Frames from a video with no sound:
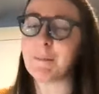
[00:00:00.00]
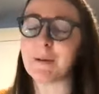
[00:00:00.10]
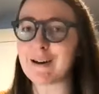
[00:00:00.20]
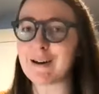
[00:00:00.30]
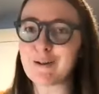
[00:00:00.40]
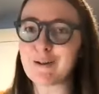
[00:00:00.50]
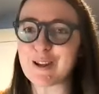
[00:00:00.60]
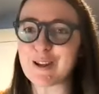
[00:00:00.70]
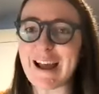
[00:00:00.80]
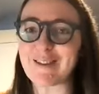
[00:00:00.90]
But other
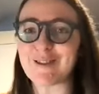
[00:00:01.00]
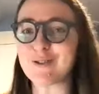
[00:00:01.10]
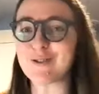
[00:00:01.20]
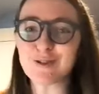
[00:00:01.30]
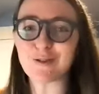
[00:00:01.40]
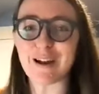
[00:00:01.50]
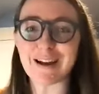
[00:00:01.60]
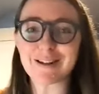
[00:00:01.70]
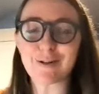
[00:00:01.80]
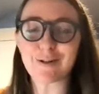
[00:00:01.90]
than that, there's no
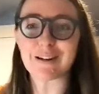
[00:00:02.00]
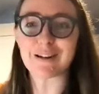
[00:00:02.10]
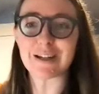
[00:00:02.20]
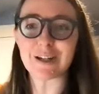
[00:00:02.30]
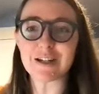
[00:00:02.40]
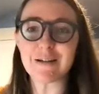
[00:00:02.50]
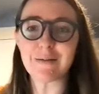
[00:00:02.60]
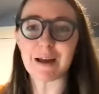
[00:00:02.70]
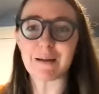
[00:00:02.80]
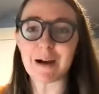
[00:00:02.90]
direct correlation in
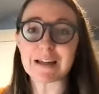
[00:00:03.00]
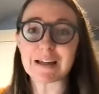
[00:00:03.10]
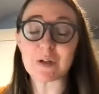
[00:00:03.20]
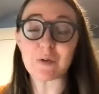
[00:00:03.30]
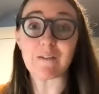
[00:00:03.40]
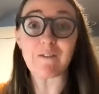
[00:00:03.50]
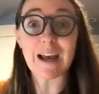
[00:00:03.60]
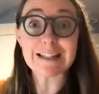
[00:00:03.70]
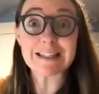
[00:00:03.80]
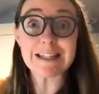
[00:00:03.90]
my mind between
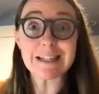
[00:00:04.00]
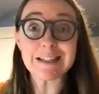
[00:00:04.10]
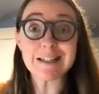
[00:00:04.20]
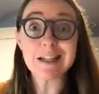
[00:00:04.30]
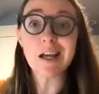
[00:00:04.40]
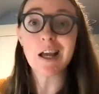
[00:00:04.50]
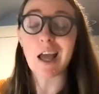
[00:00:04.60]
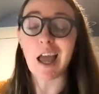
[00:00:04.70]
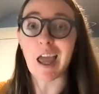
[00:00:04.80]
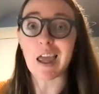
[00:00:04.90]
vaccines
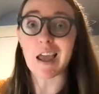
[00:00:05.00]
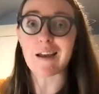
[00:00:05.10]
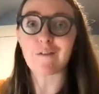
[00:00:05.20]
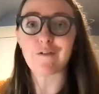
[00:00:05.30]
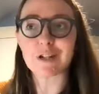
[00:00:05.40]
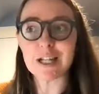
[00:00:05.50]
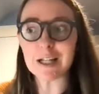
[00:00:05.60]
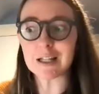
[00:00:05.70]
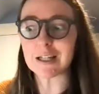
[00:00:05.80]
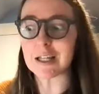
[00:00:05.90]
and
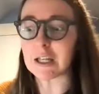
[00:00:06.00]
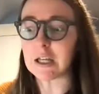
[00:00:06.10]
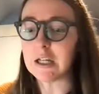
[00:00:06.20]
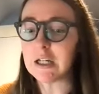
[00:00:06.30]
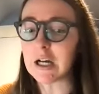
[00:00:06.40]
fertility.